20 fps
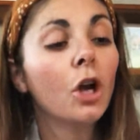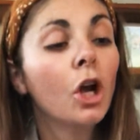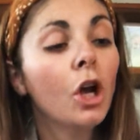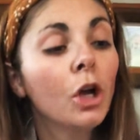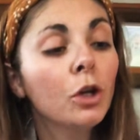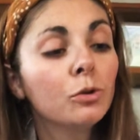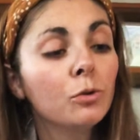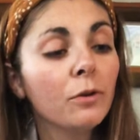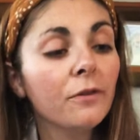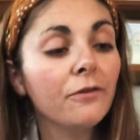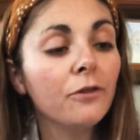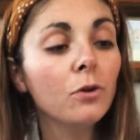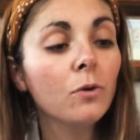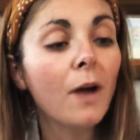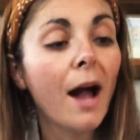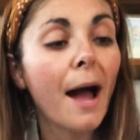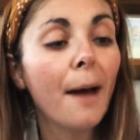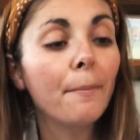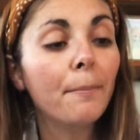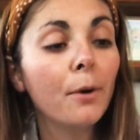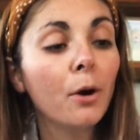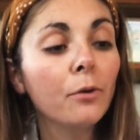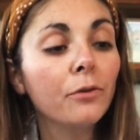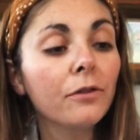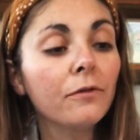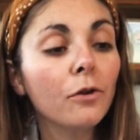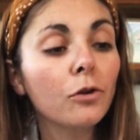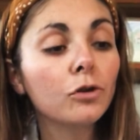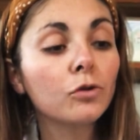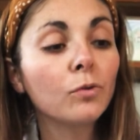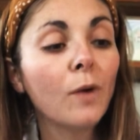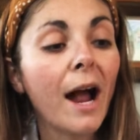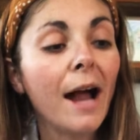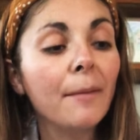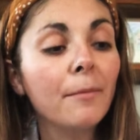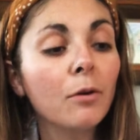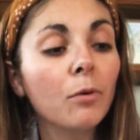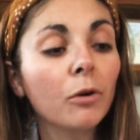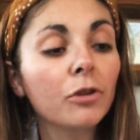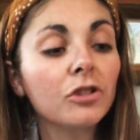So if you got both of those
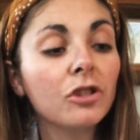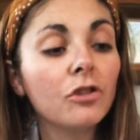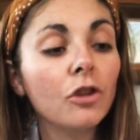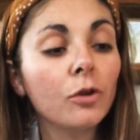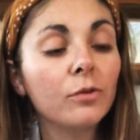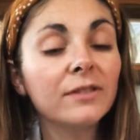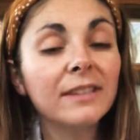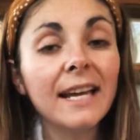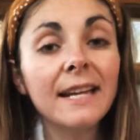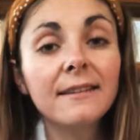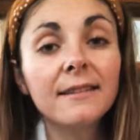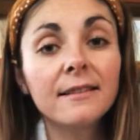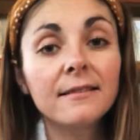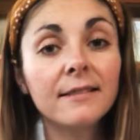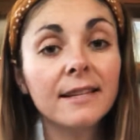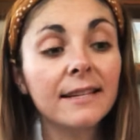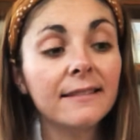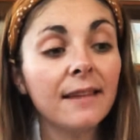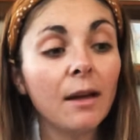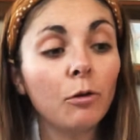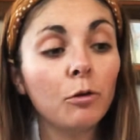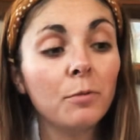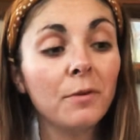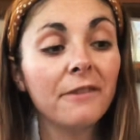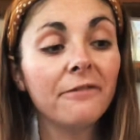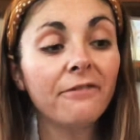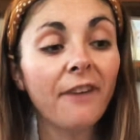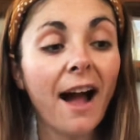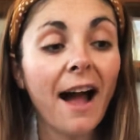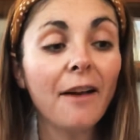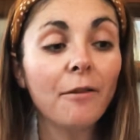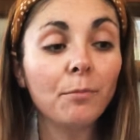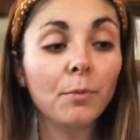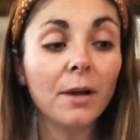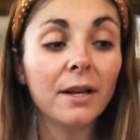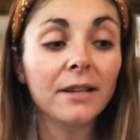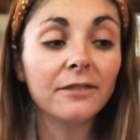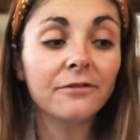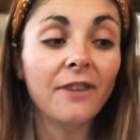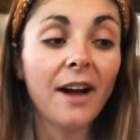rhyming words in those sentences, that would be 5
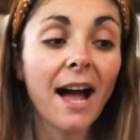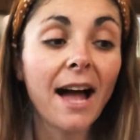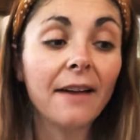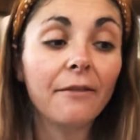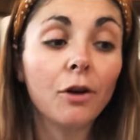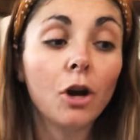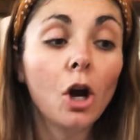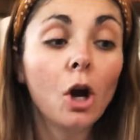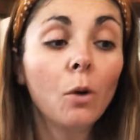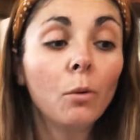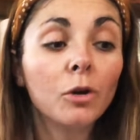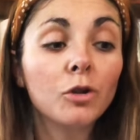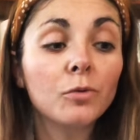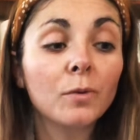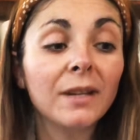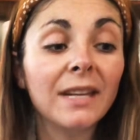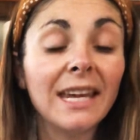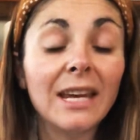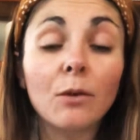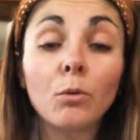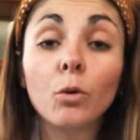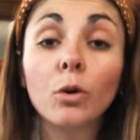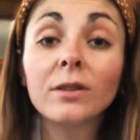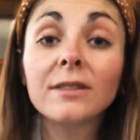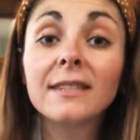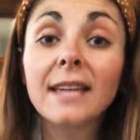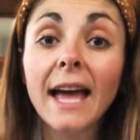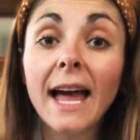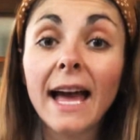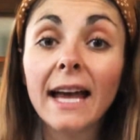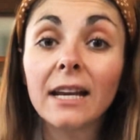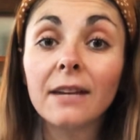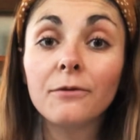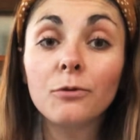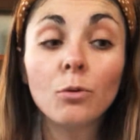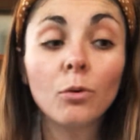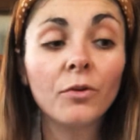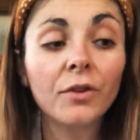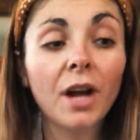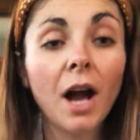plus 5, which would equal 10. If
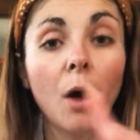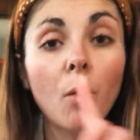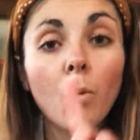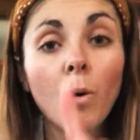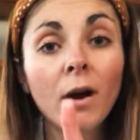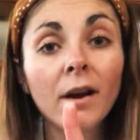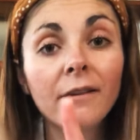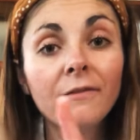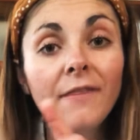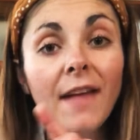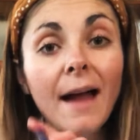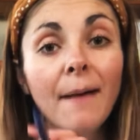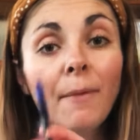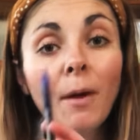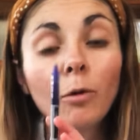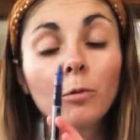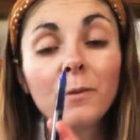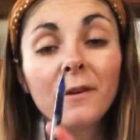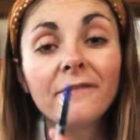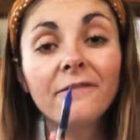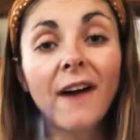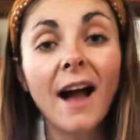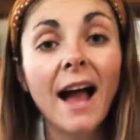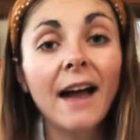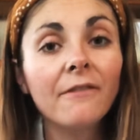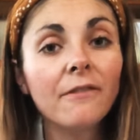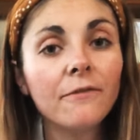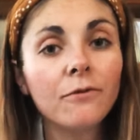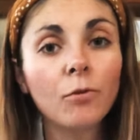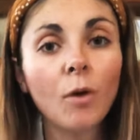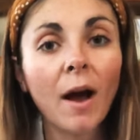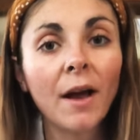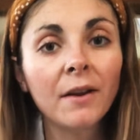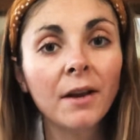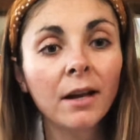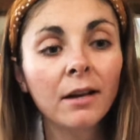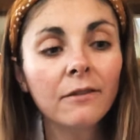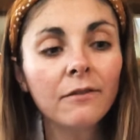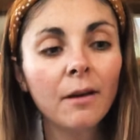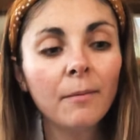you only got one of them, that would be 5. If you got
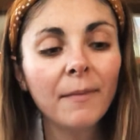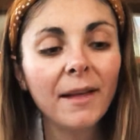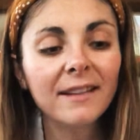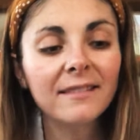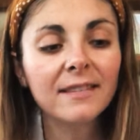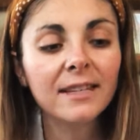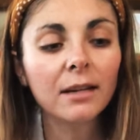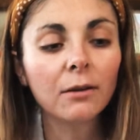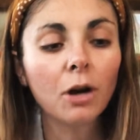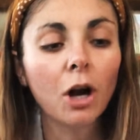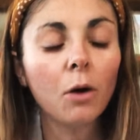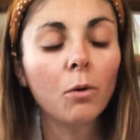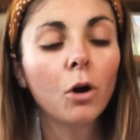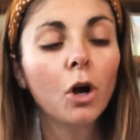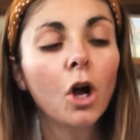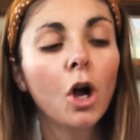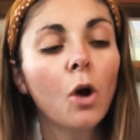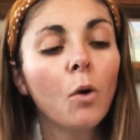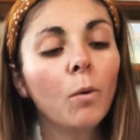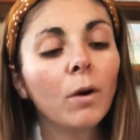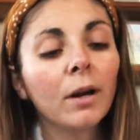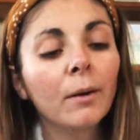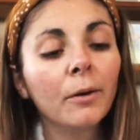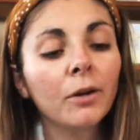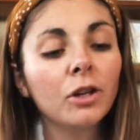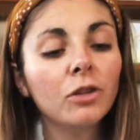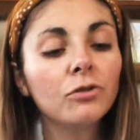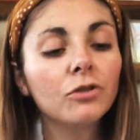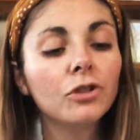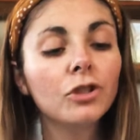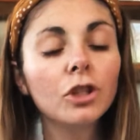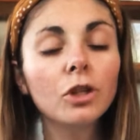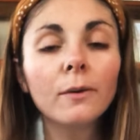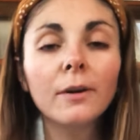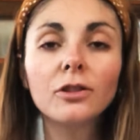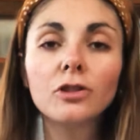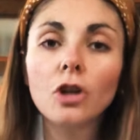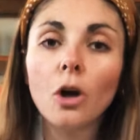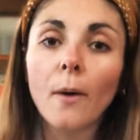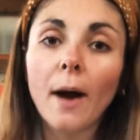none of them, that's 0. What I want you to do
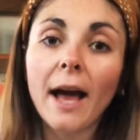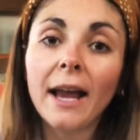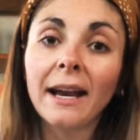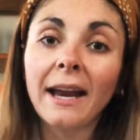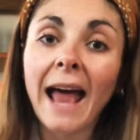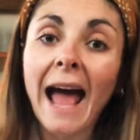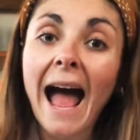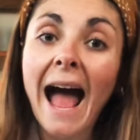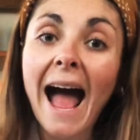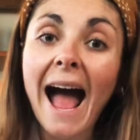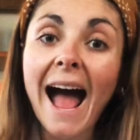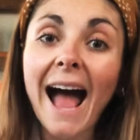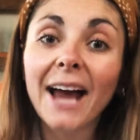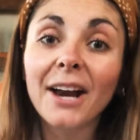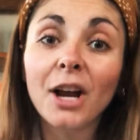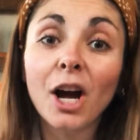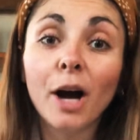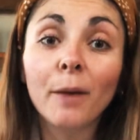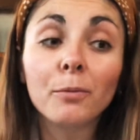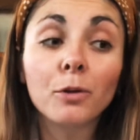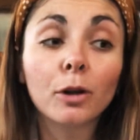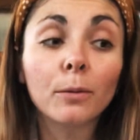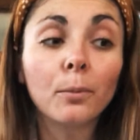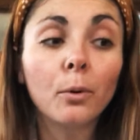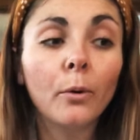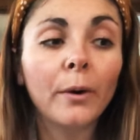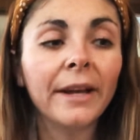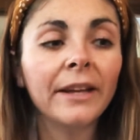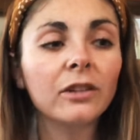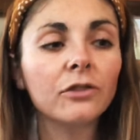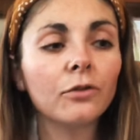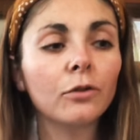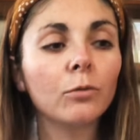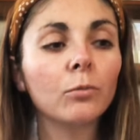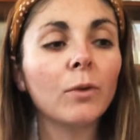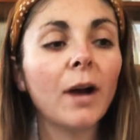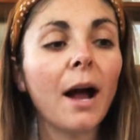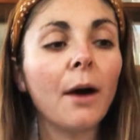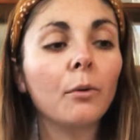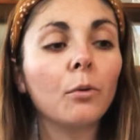is go ahead and add up your points
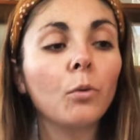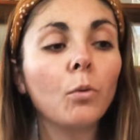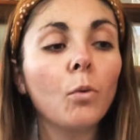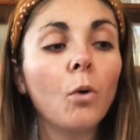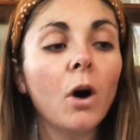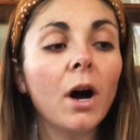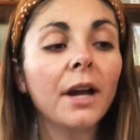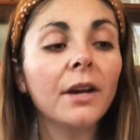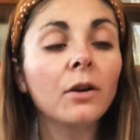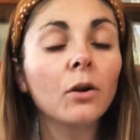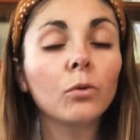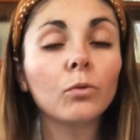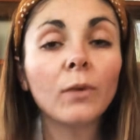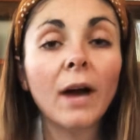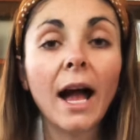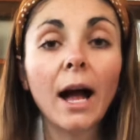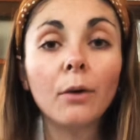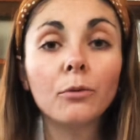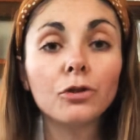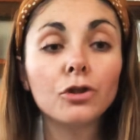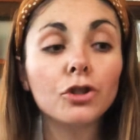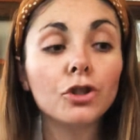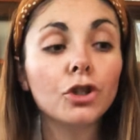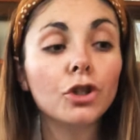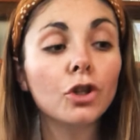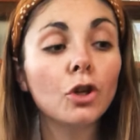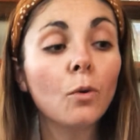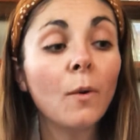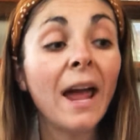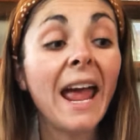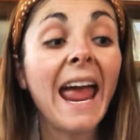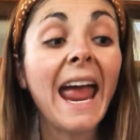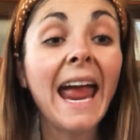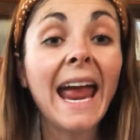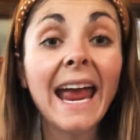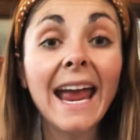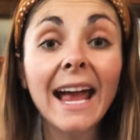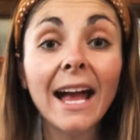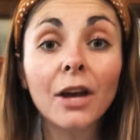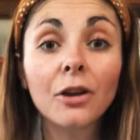from round 1, round 2,
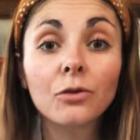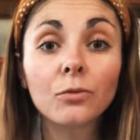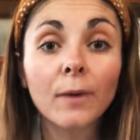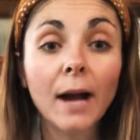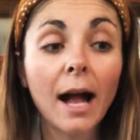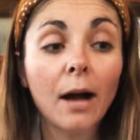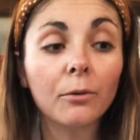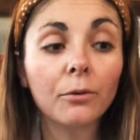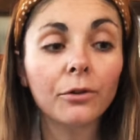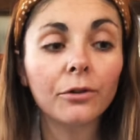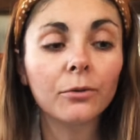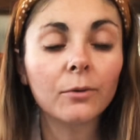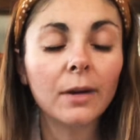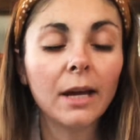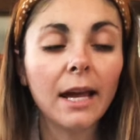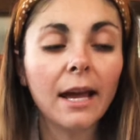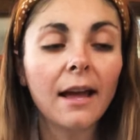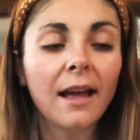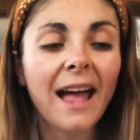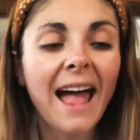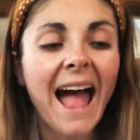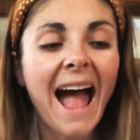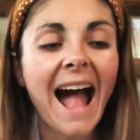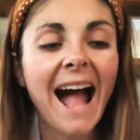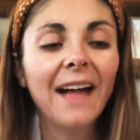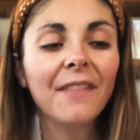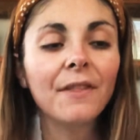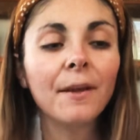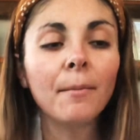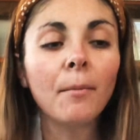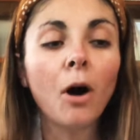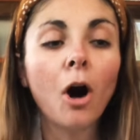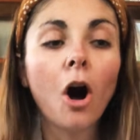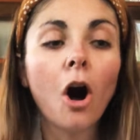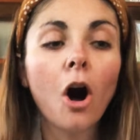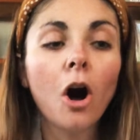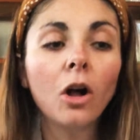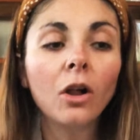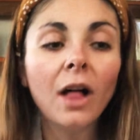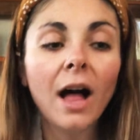and round 3. Add them
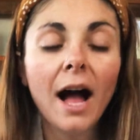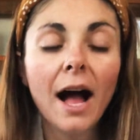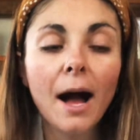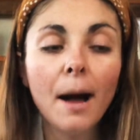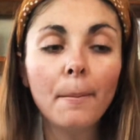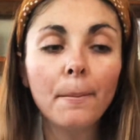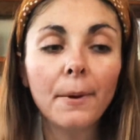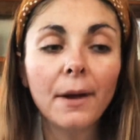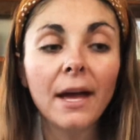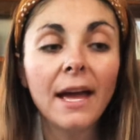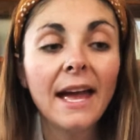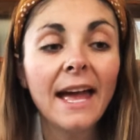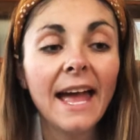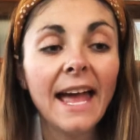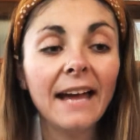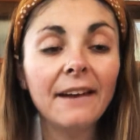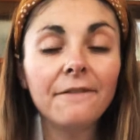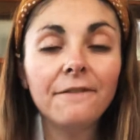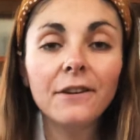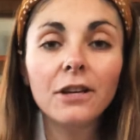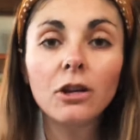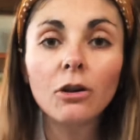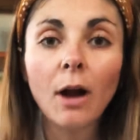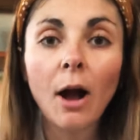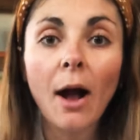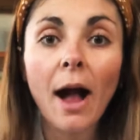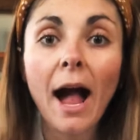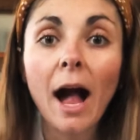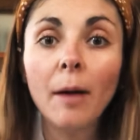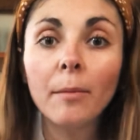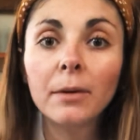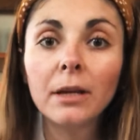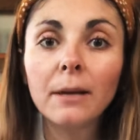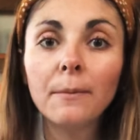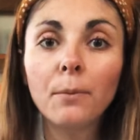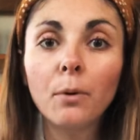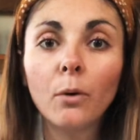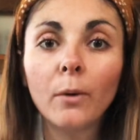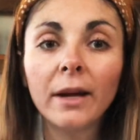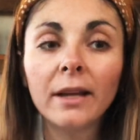all up and figure out how many
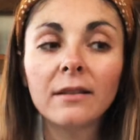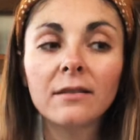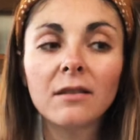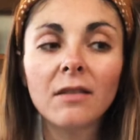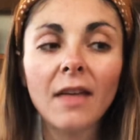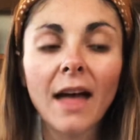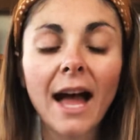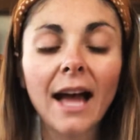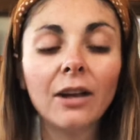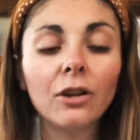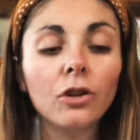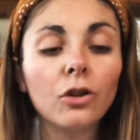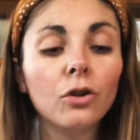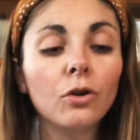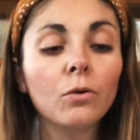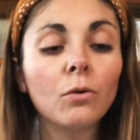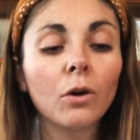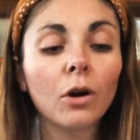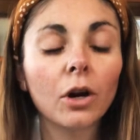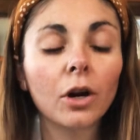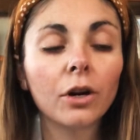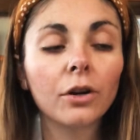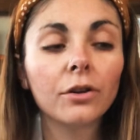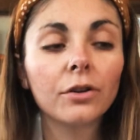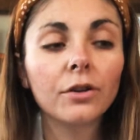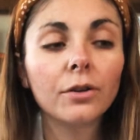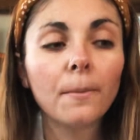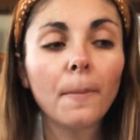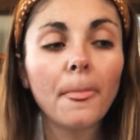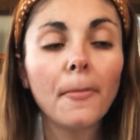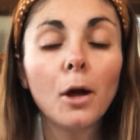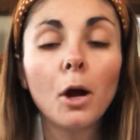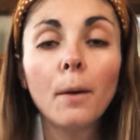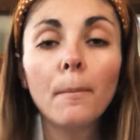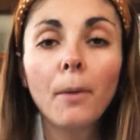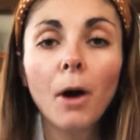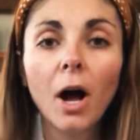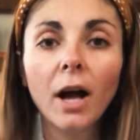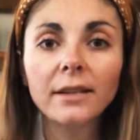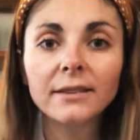points that you earned.
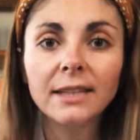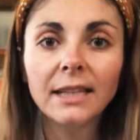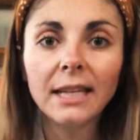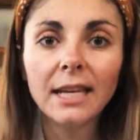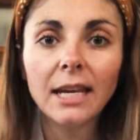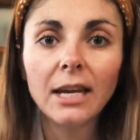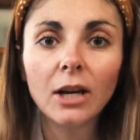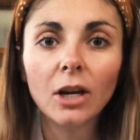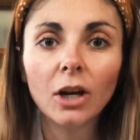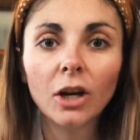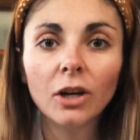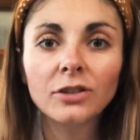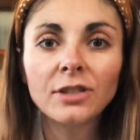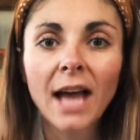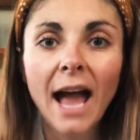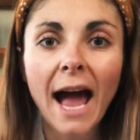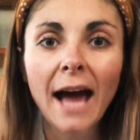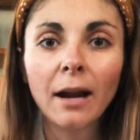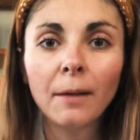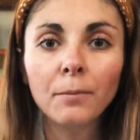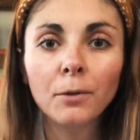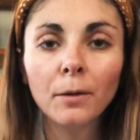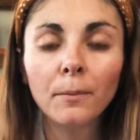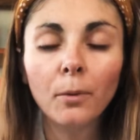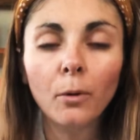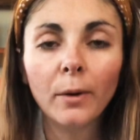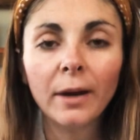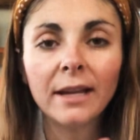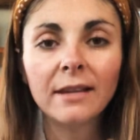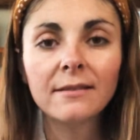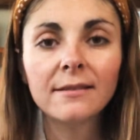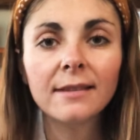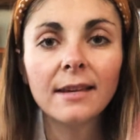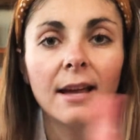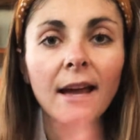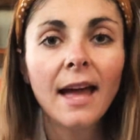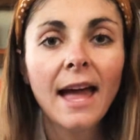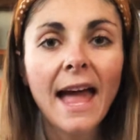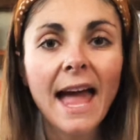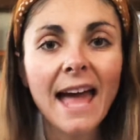Pause it here to add up your points,
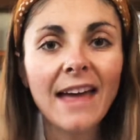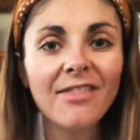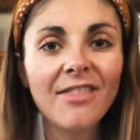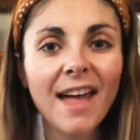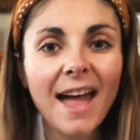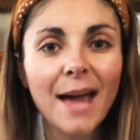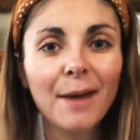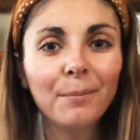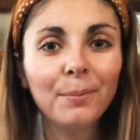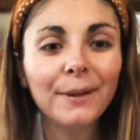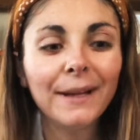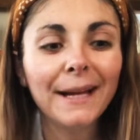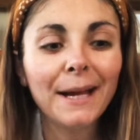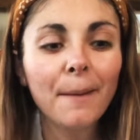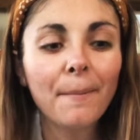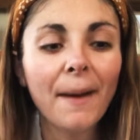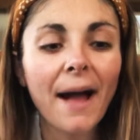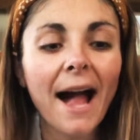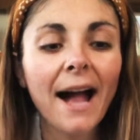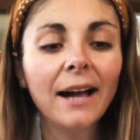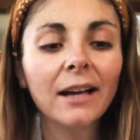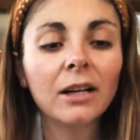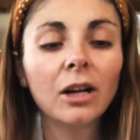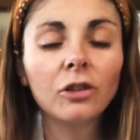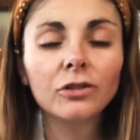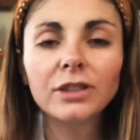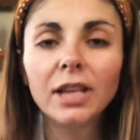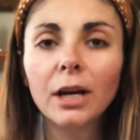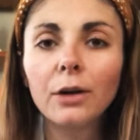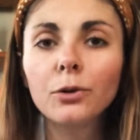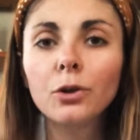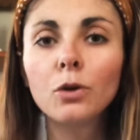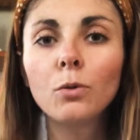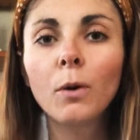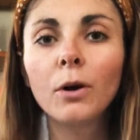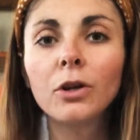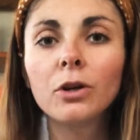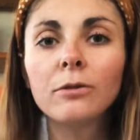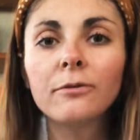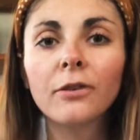and then play it back, and I'll tell you
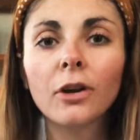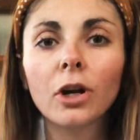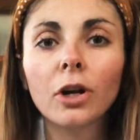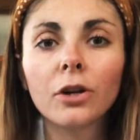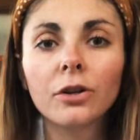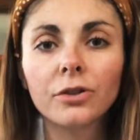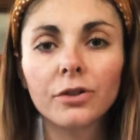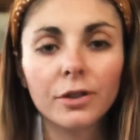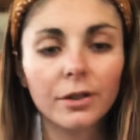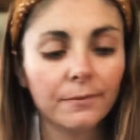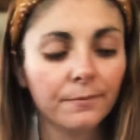what you've earned.